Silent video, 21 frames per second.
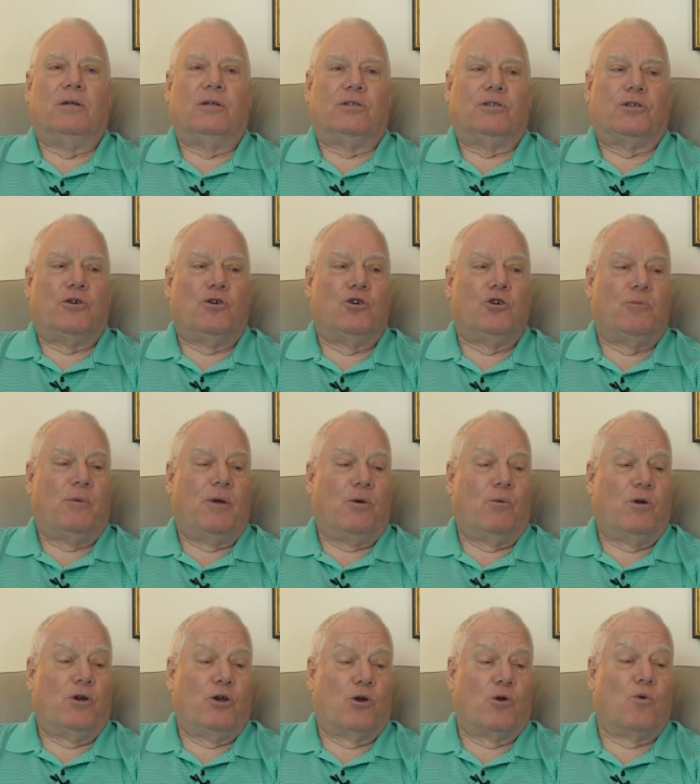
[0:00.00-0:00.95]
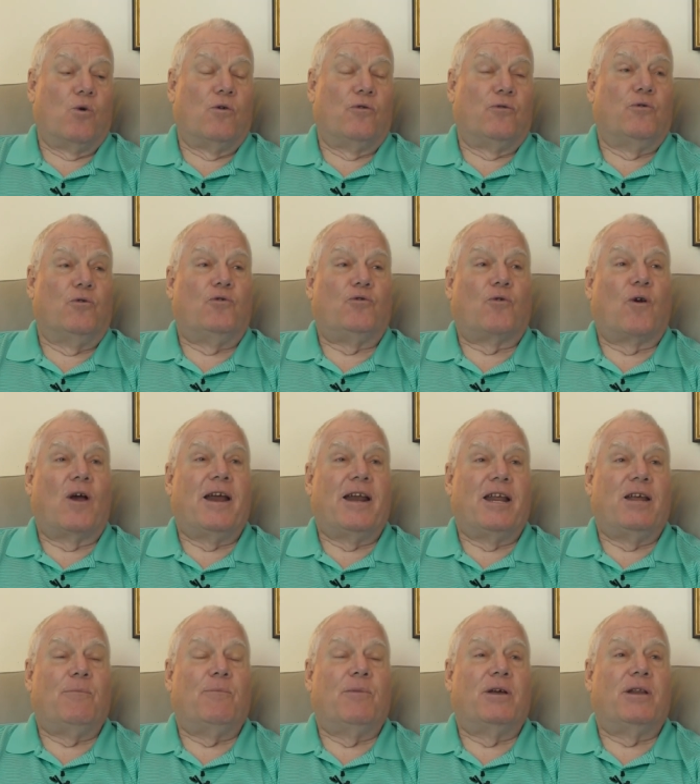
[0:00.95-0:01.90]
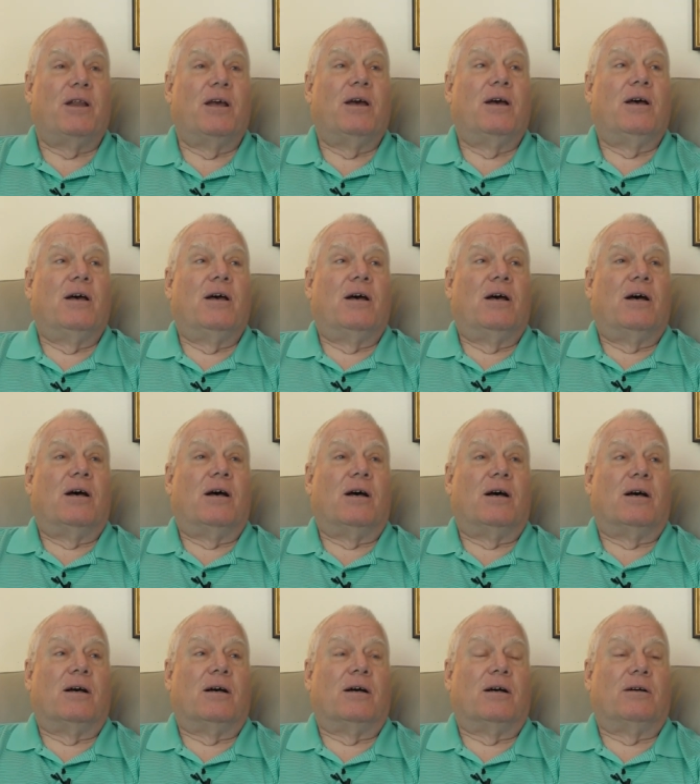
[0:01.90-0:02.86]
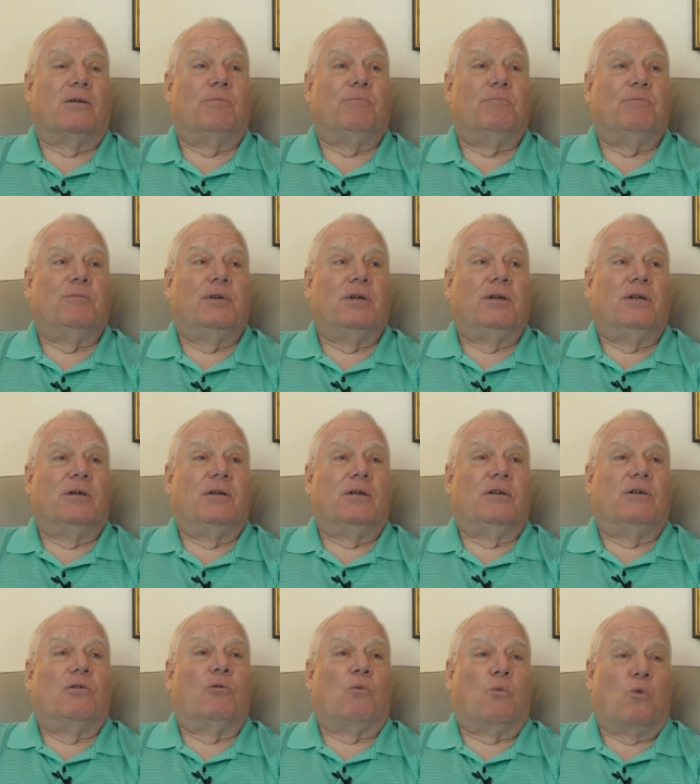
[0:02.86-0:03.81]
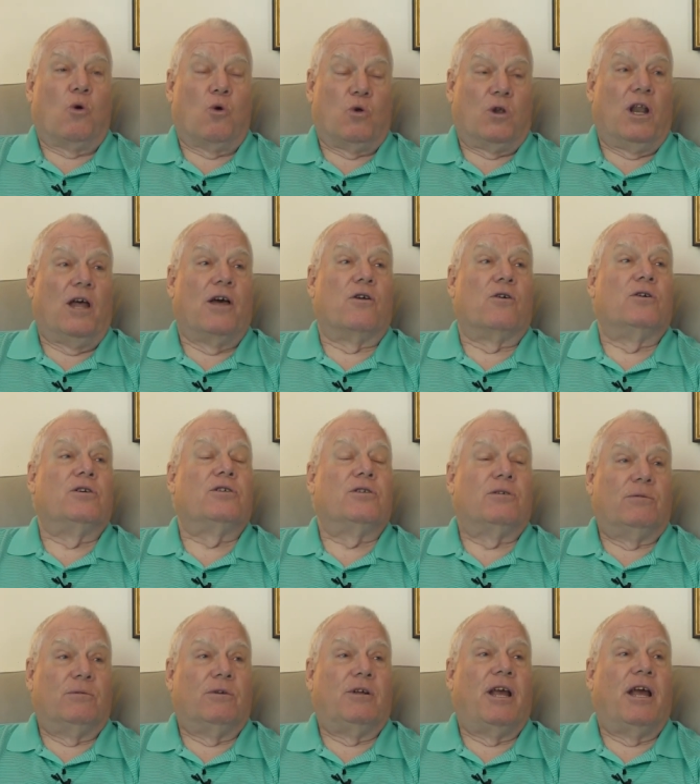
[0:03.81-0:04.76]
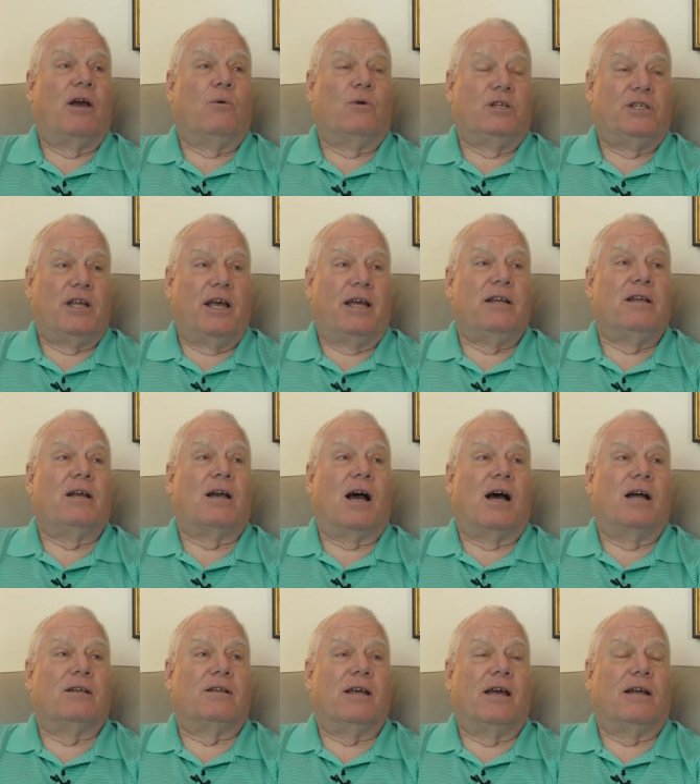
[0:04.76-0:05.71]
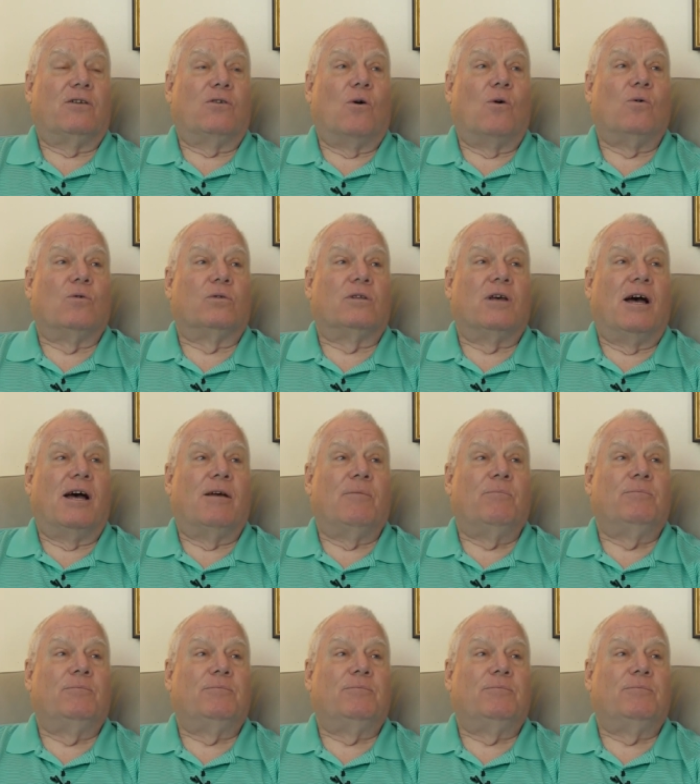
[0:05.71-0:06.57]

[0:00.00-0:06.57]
excuse me, when you're going through training, but uh, wrote letters. Yeah, we stayed in contact the whole time.